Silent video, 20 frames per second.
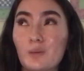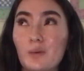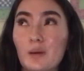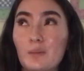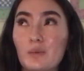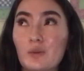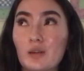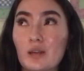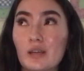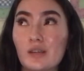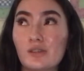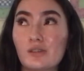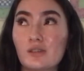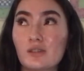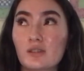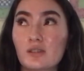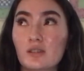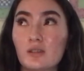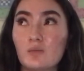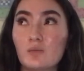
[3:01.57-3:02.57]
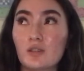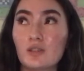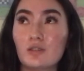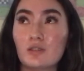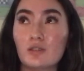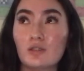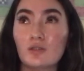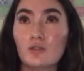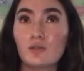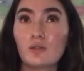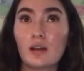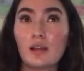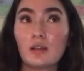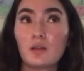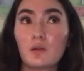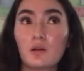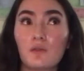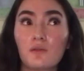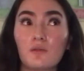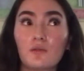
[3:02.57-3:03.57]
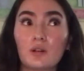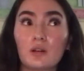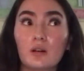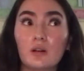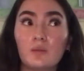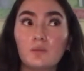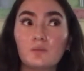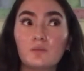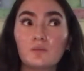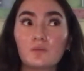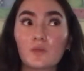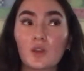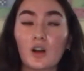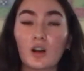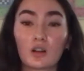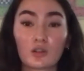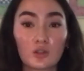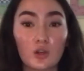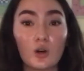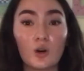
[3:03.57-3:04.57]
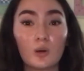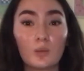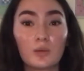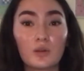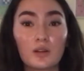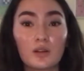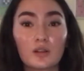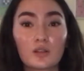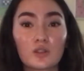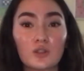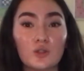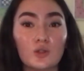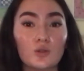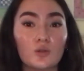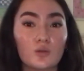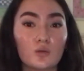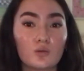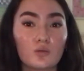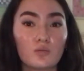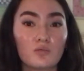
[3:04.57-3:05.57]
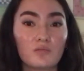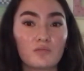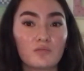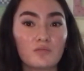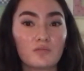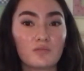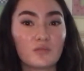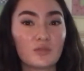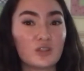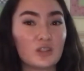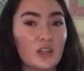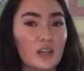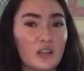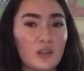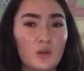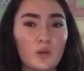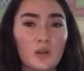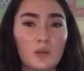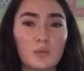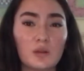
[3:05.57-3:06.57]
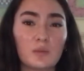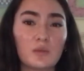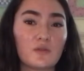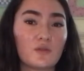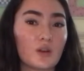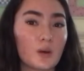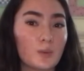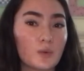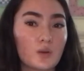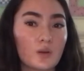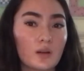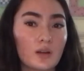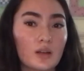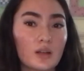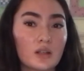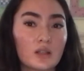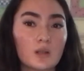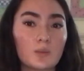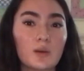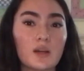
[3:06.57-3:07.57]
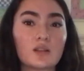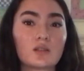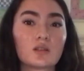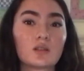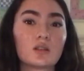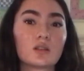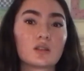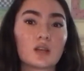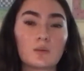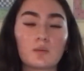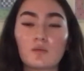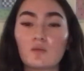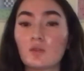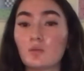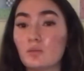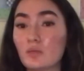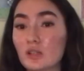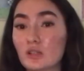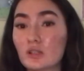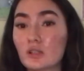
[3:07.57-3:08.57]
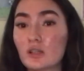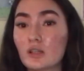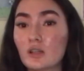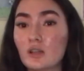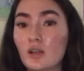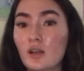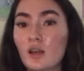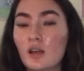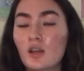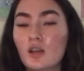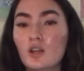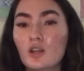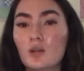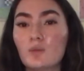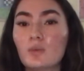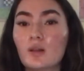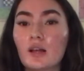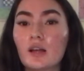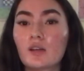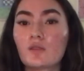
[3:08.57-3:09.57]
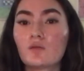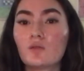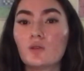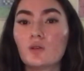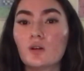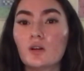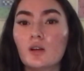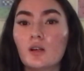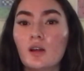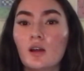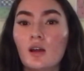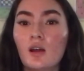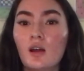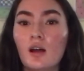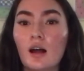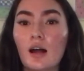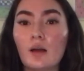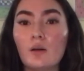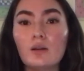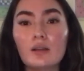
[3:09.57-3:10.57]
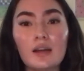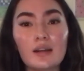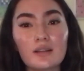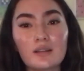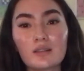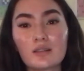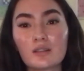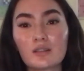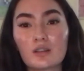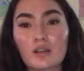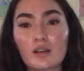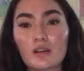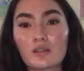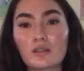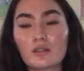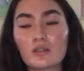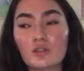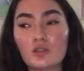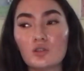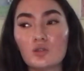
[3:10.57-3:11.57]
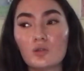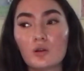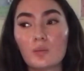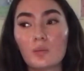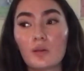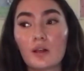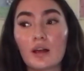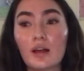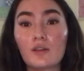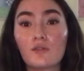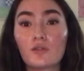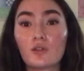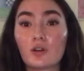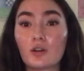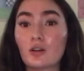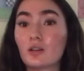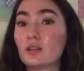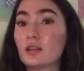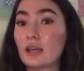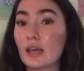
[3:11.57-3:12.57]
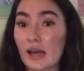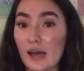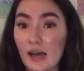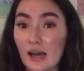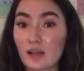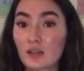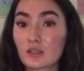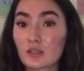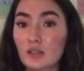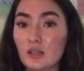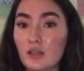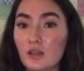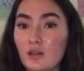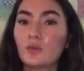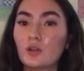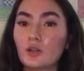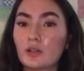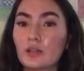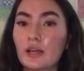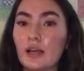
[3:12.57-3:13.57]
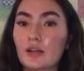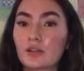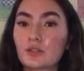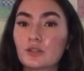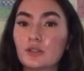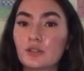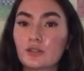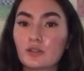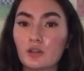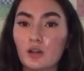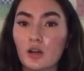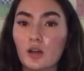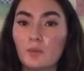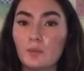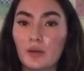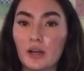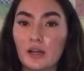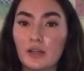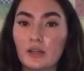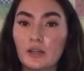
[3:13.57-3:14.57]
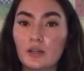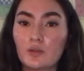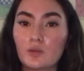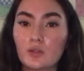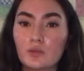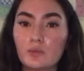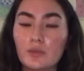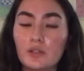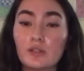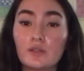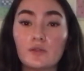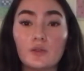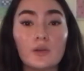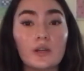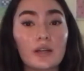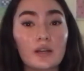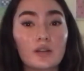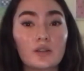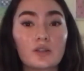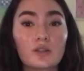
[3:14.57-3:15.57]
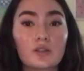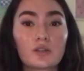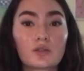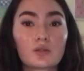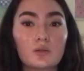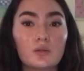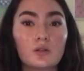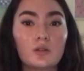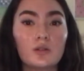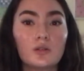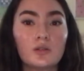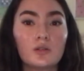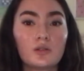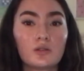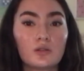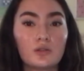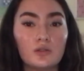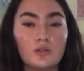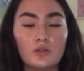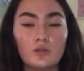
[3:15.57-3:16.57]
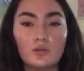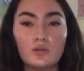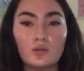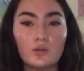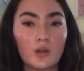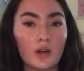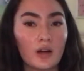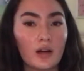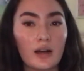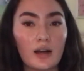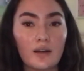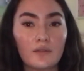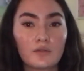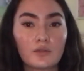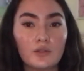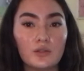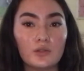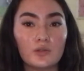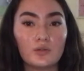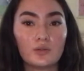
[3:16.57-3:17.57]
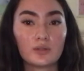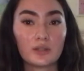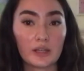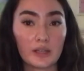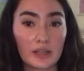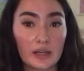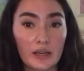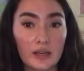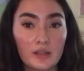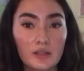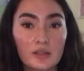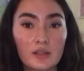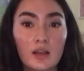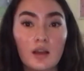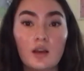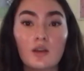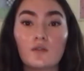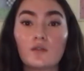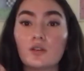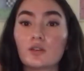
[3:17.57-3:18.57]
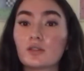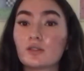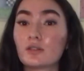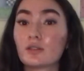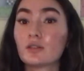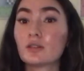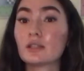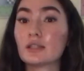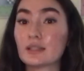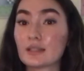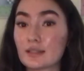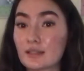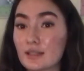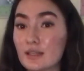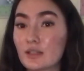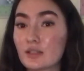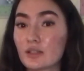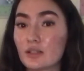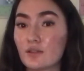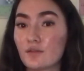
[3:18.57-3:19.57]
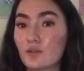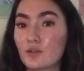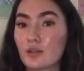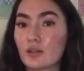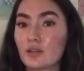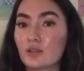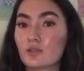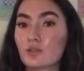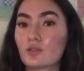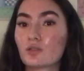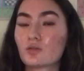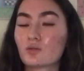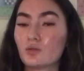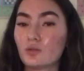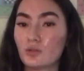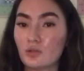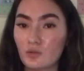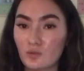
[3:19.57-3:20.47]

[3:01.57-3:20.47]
applications can be due anywhere from October to January, maybe February. It depends on the type of admission you're applying for. I would highly suggest you apply for early action. Early action is non-binding, which means if you get into the school, you do not have to say yes, versus early decision, if you get into the school, you